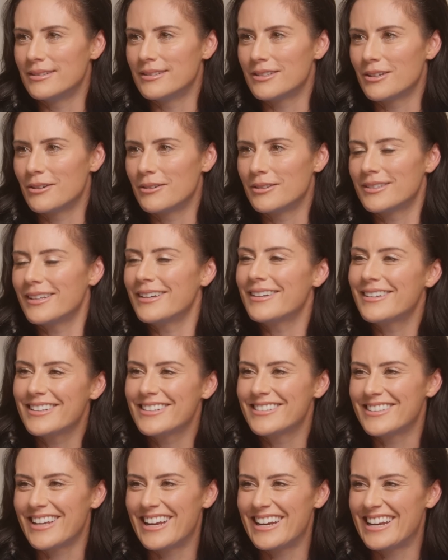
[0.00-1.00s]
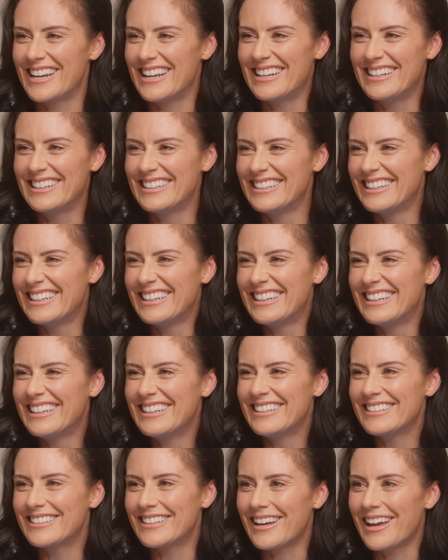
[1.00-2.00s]
And so it's like exciting
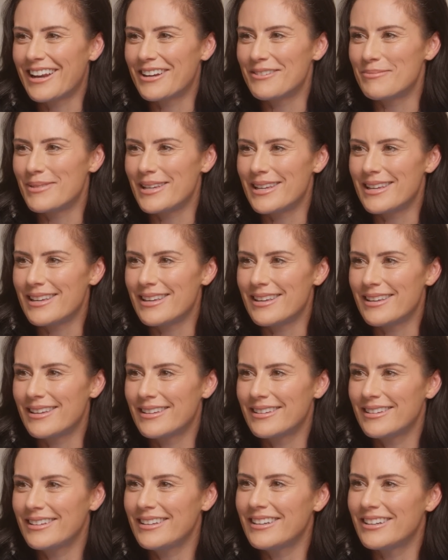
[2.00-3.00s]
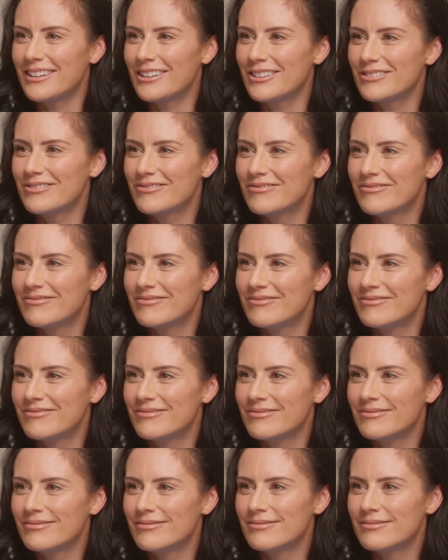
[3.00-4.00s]
to kind of be, you know,
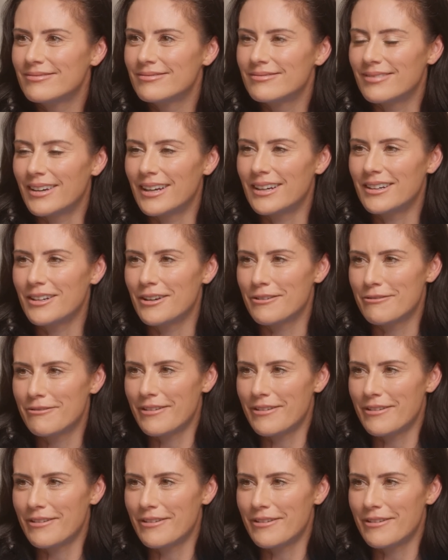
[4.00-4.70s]
I don't know, a